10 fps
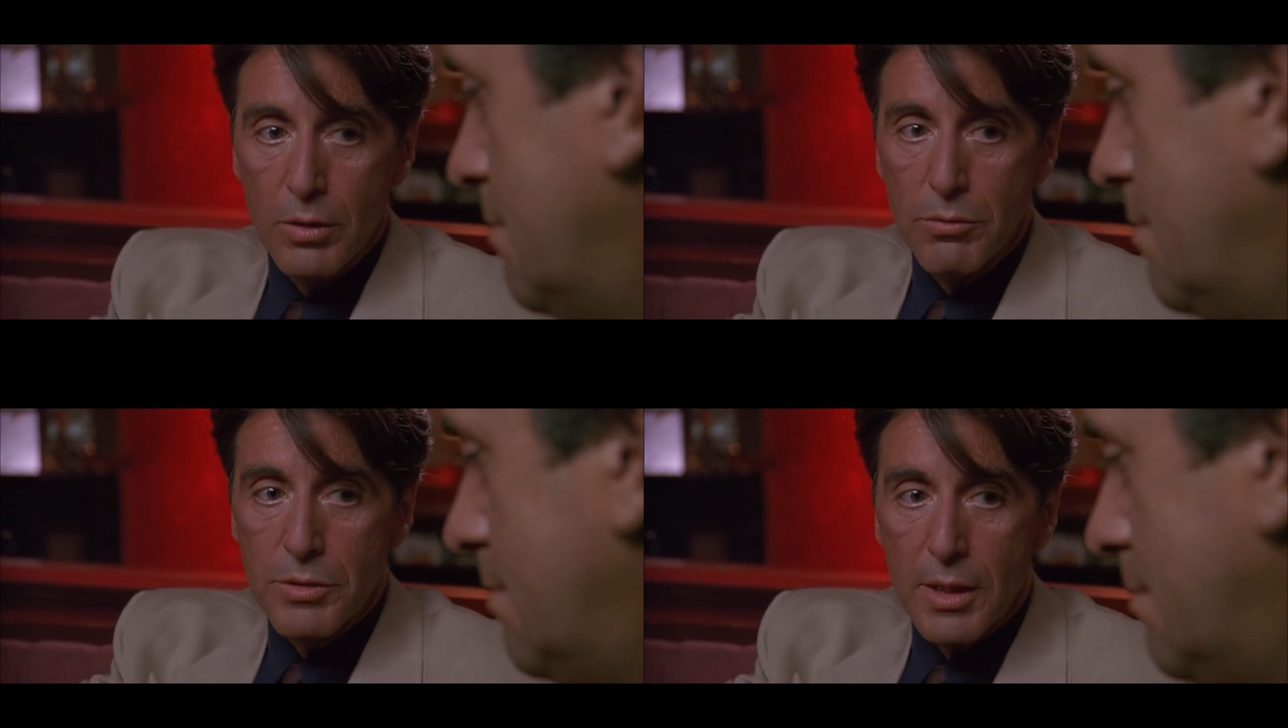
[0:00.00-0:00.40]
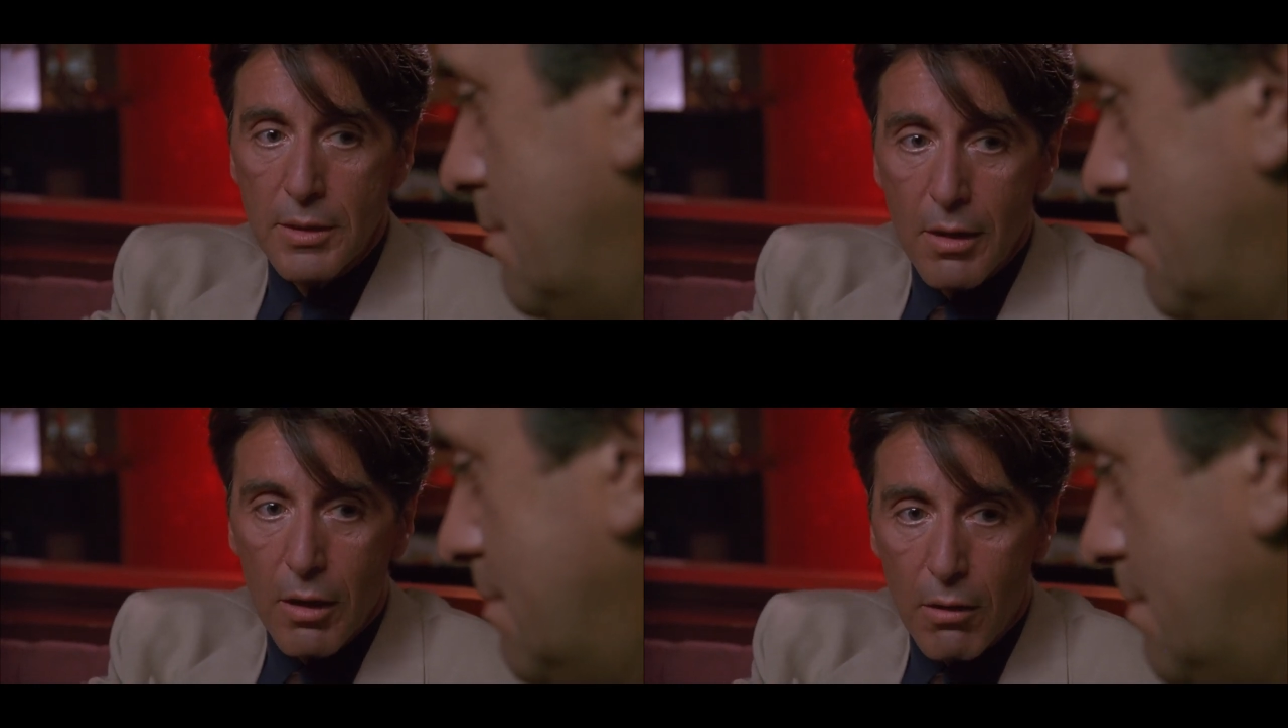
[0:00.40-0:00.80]
You
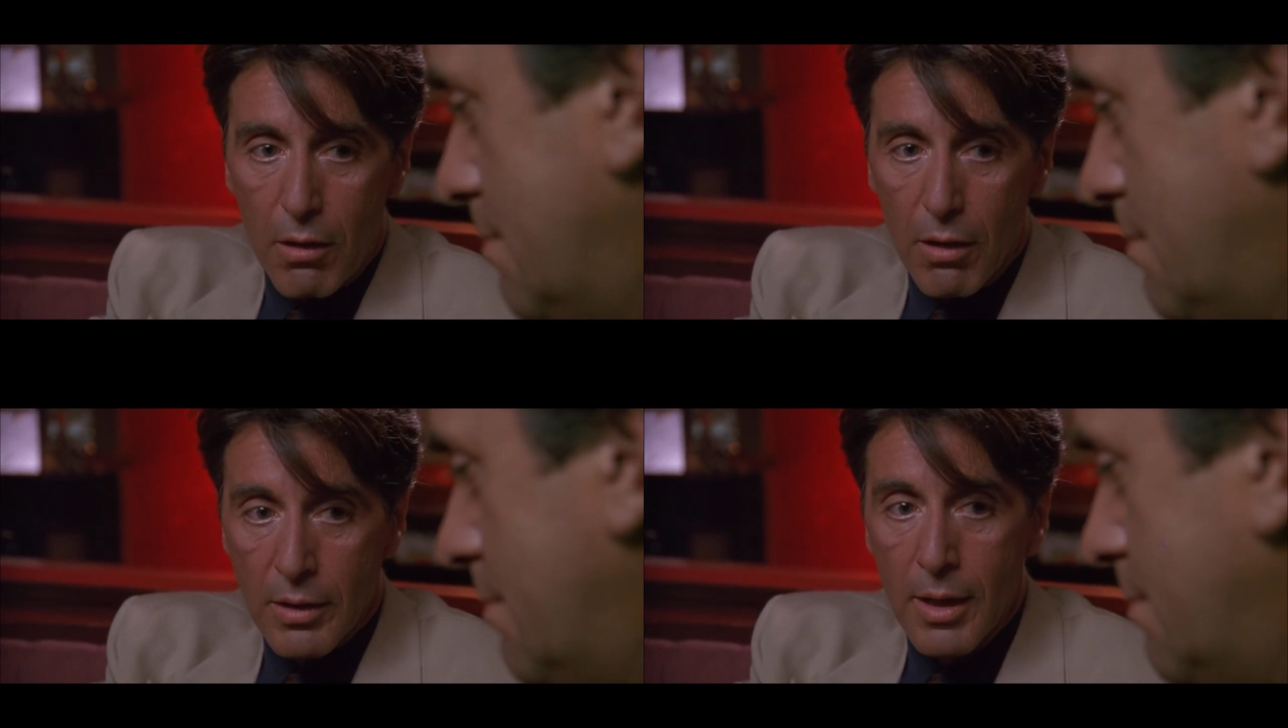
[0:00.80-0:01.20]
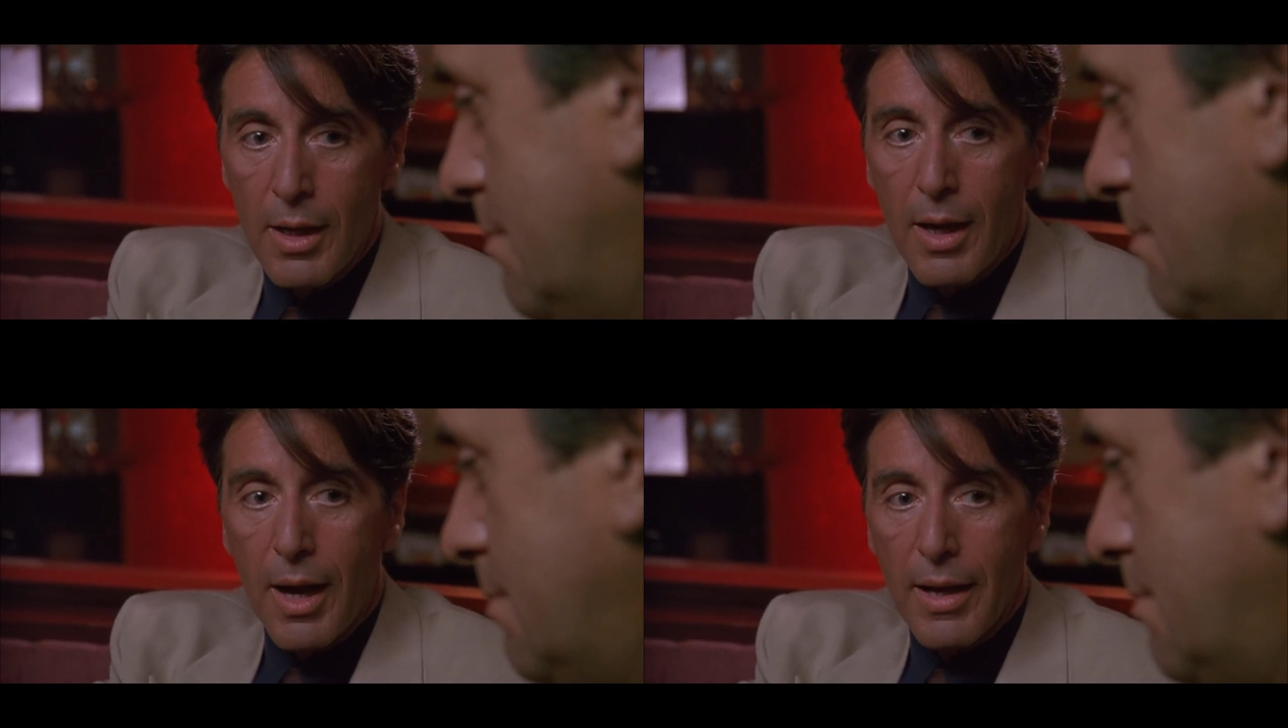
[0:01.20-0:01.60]
send in a card.
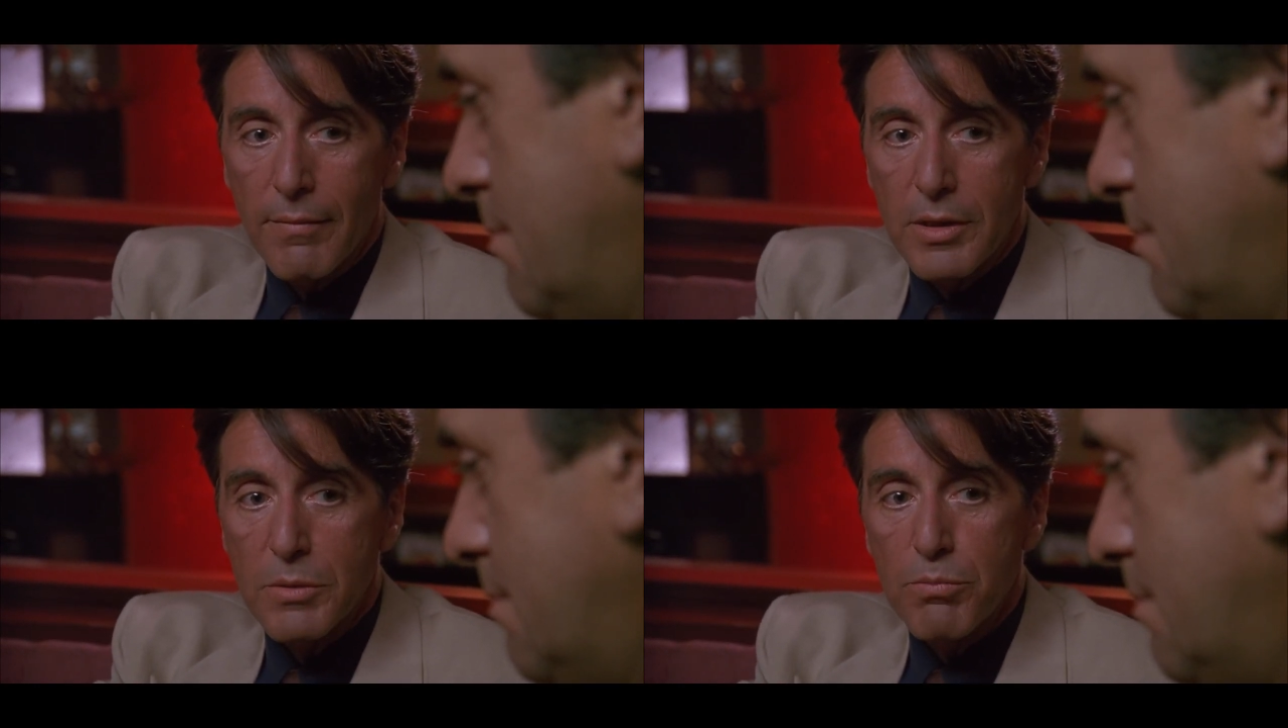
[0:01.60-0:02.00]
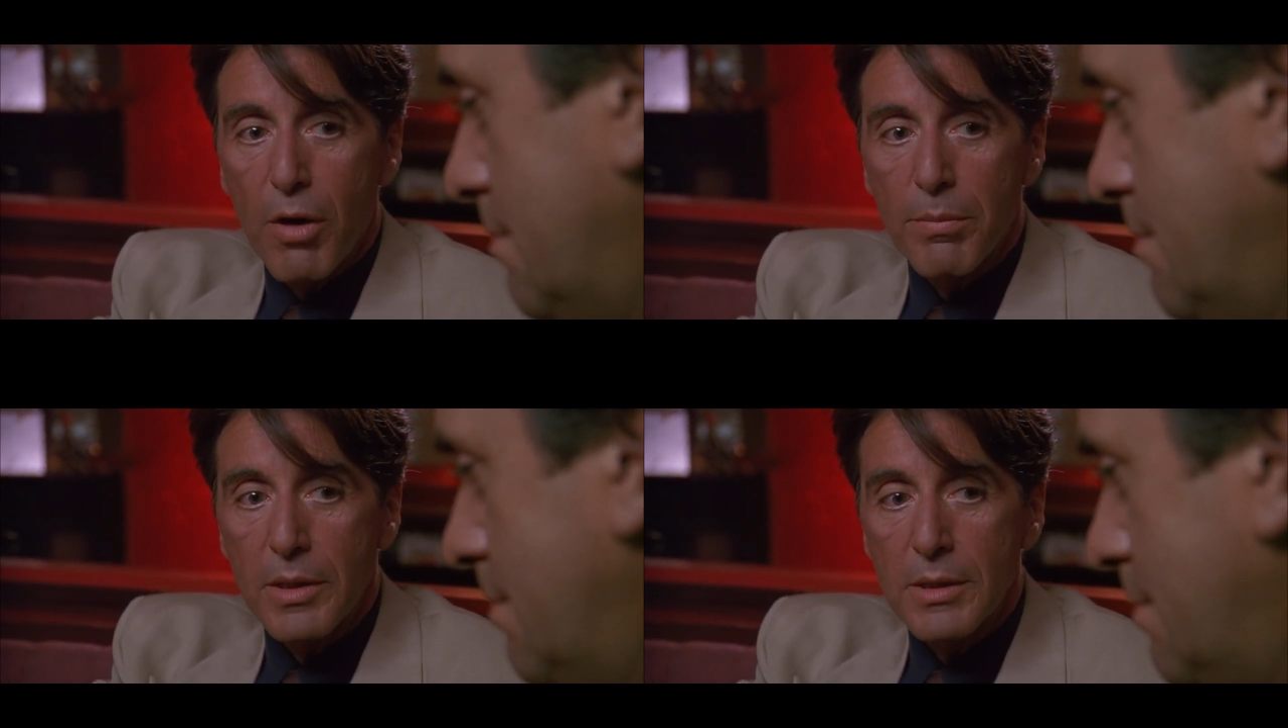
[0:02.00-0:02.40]
I have these
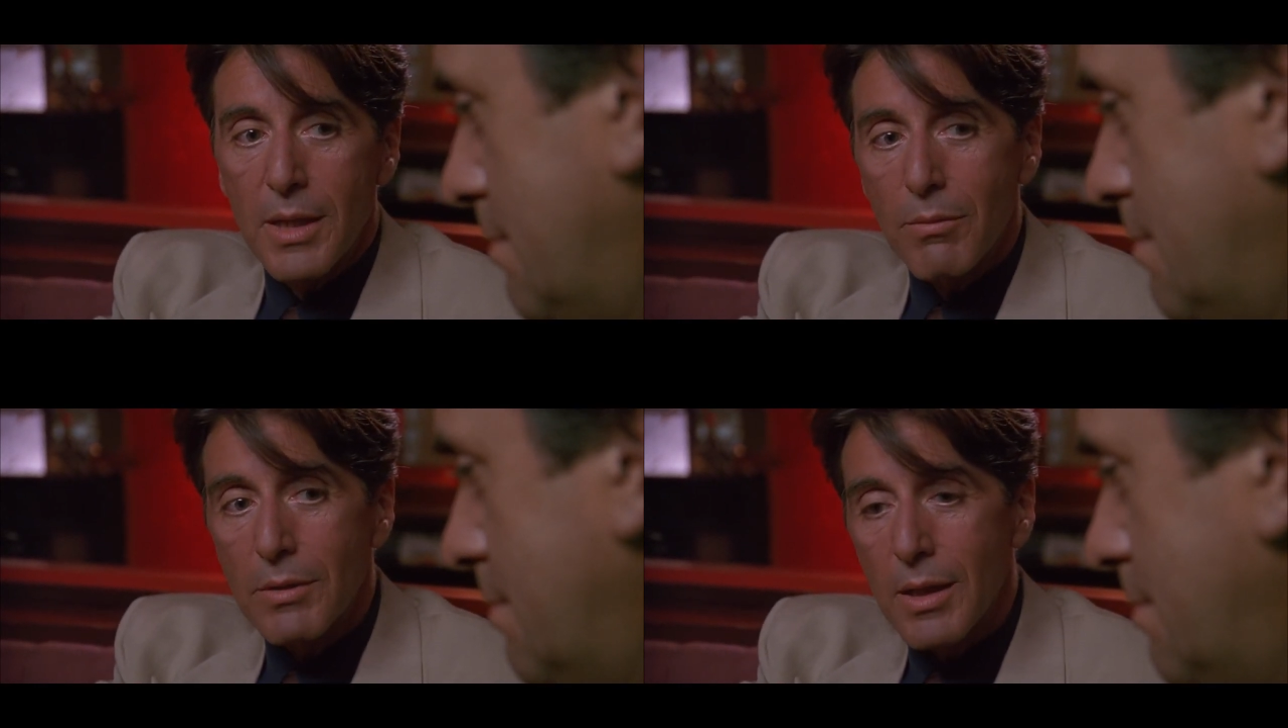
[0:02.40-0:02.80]
properties I